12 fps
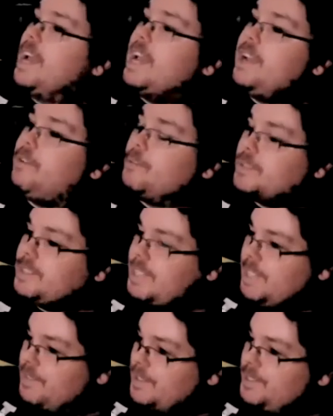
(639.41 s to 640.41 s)
He was
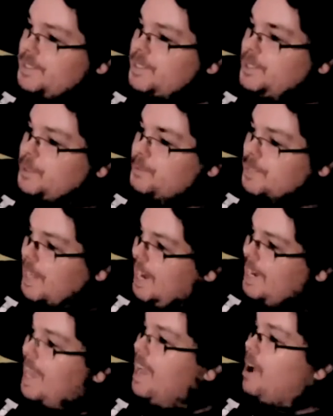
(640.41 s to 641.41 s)
given to
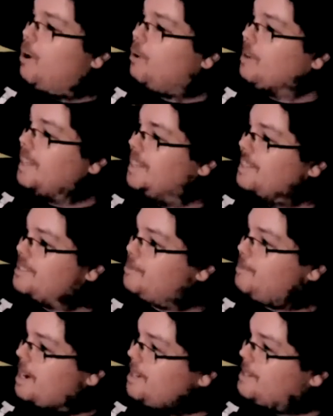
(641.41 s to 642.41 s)
Nite Owl and the Spectre.